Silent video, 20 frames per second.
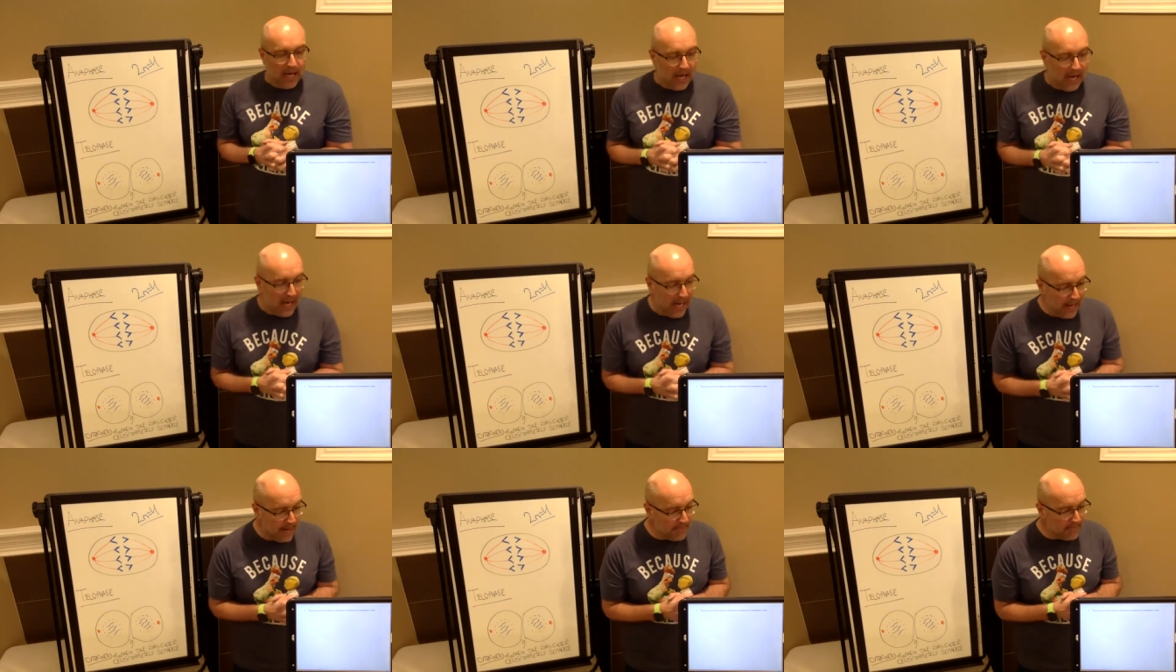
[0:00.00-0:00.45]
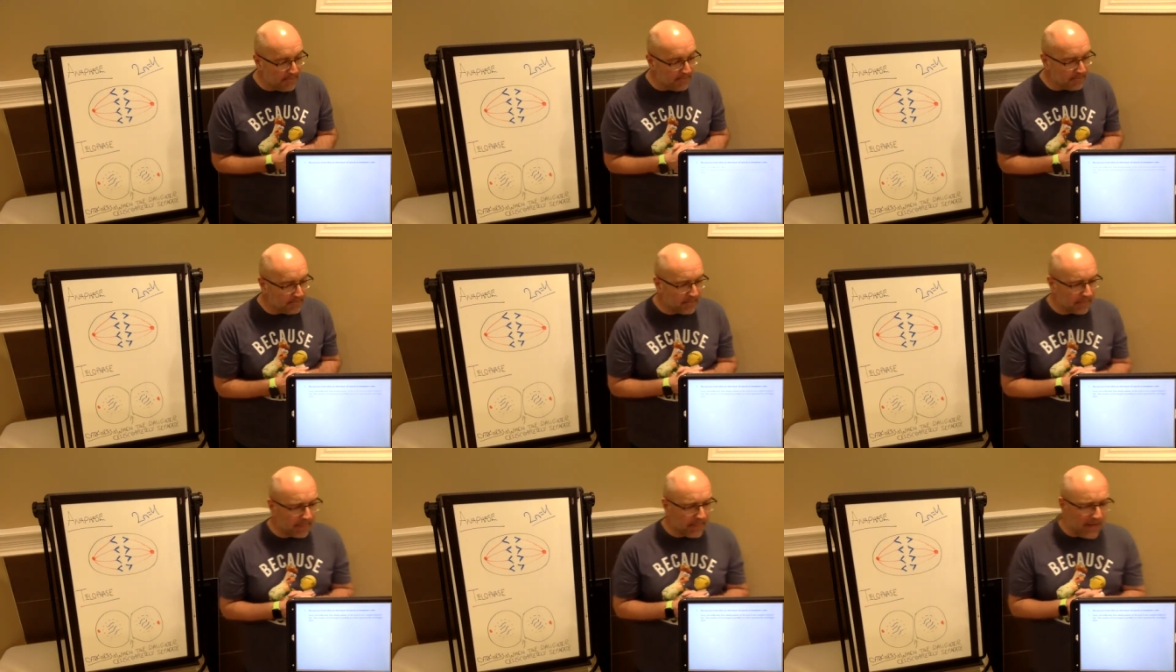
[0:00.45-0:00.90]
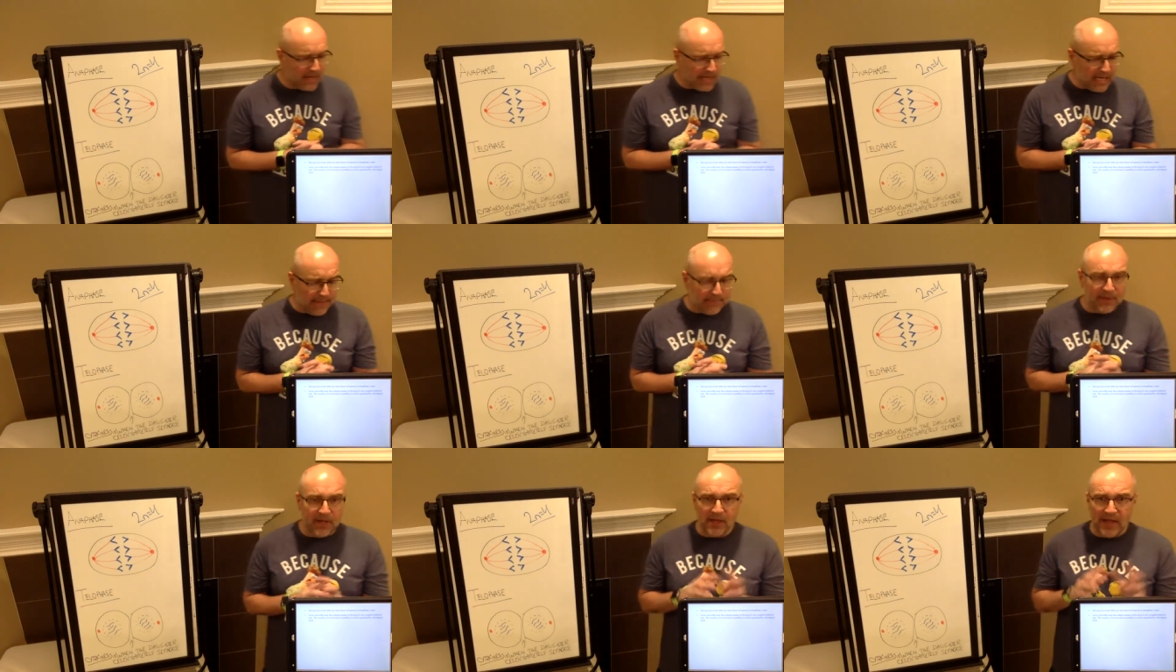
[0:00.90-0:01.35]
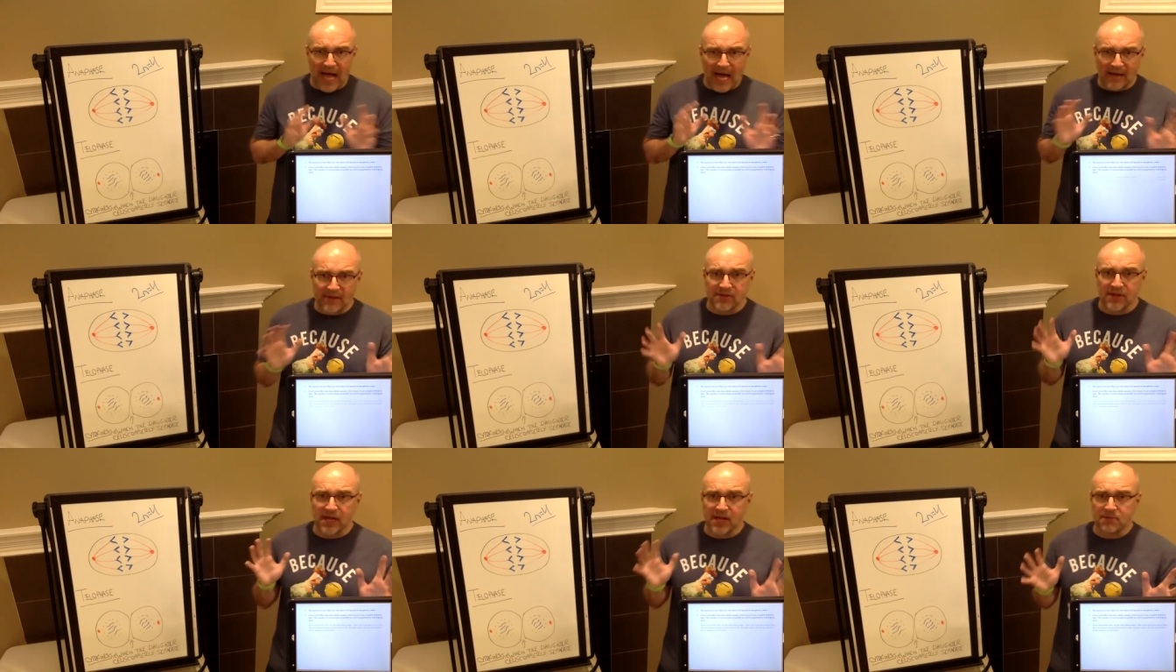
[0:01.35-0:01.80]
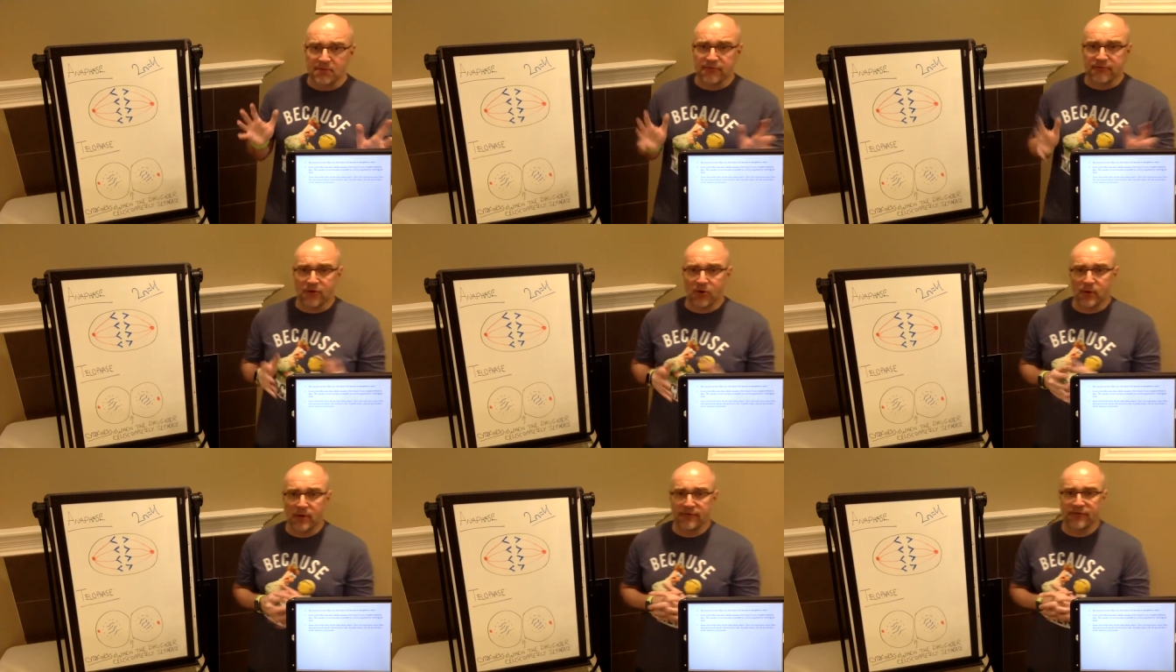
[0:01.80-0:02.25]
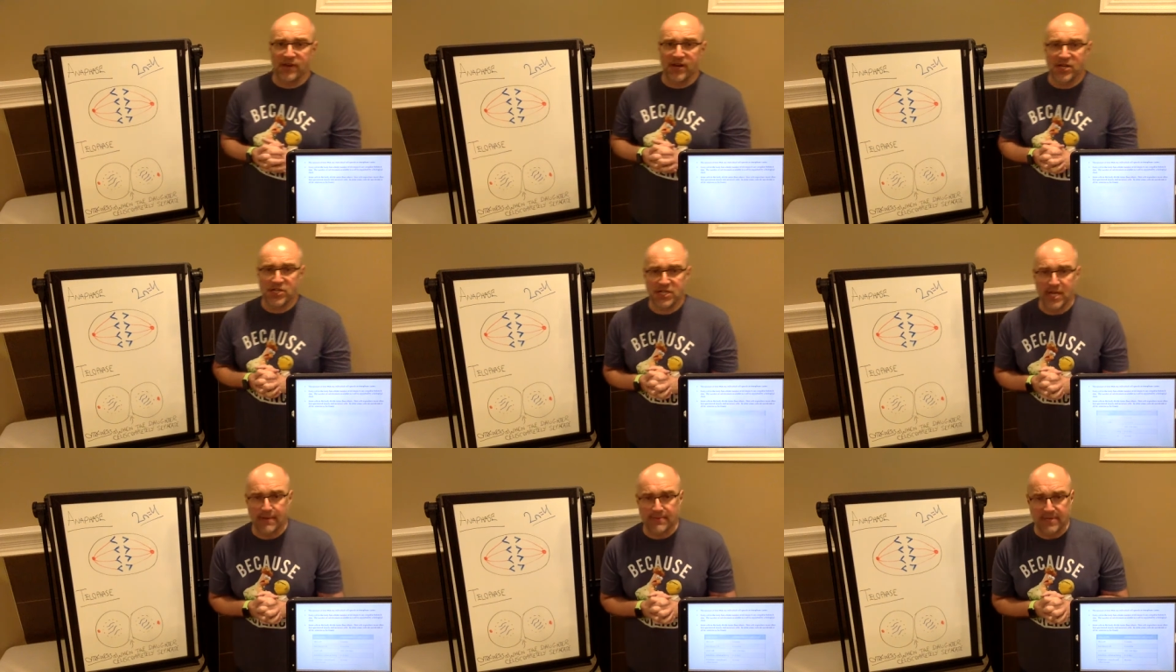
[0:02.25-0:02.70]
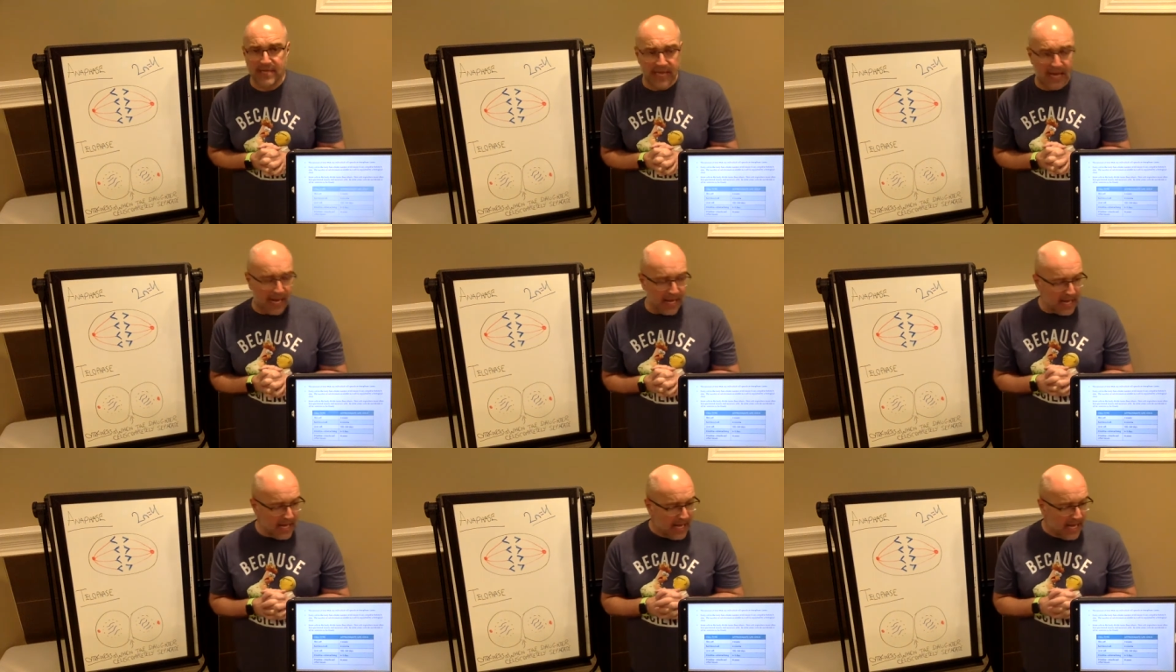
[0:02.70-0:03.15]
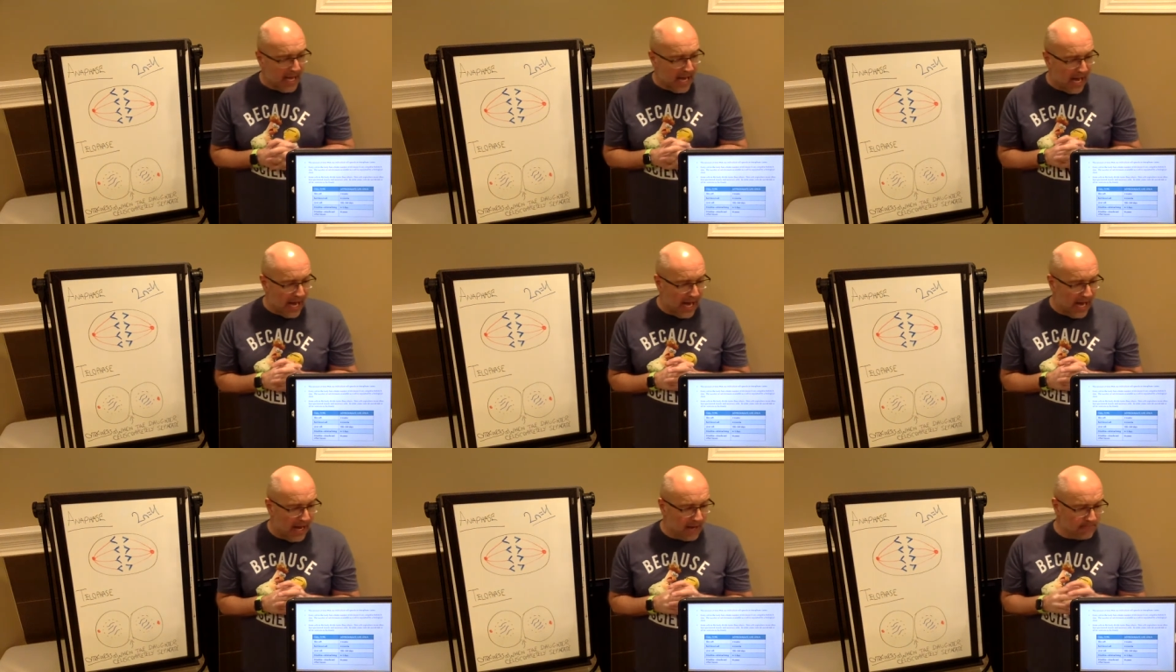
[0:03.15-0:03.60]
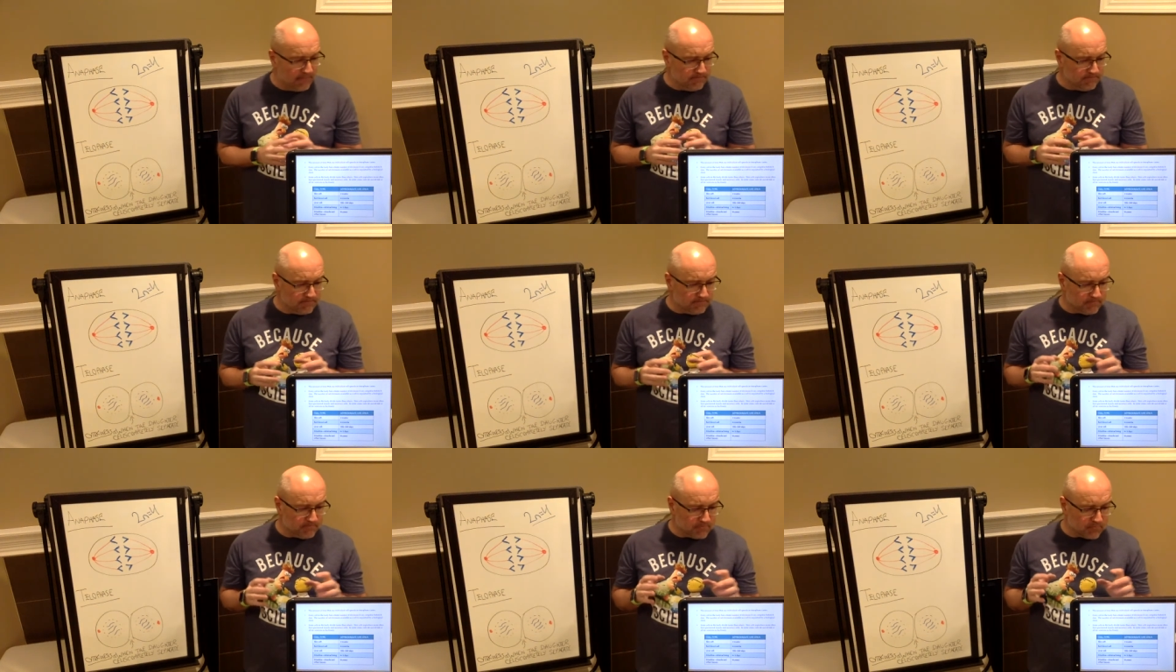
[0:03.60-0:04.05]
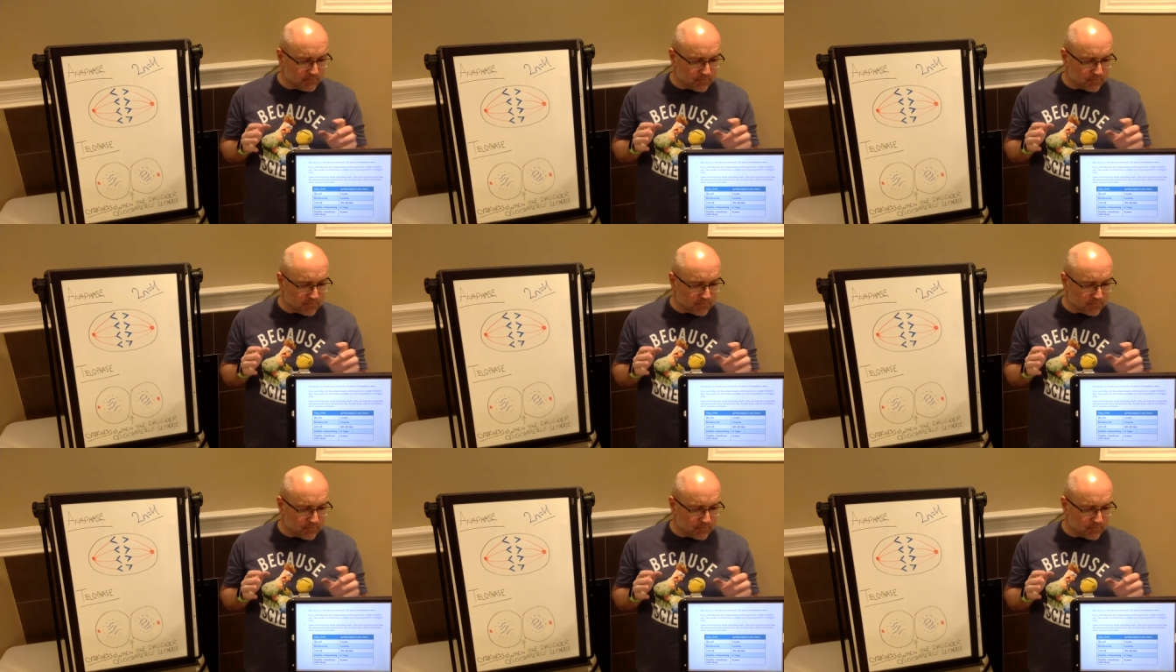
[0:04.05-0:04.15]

Um, a couple of last things before we finish up today. Um,